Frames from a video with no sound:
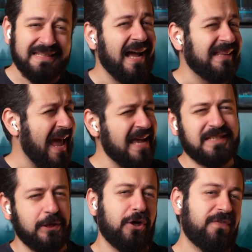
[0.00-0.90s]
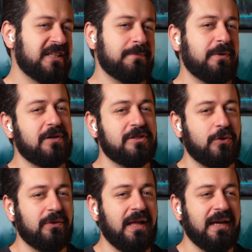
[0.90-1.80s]
not as great of experience
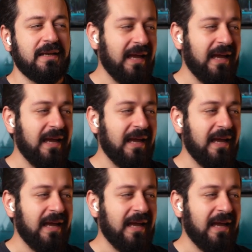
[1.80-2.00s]
online.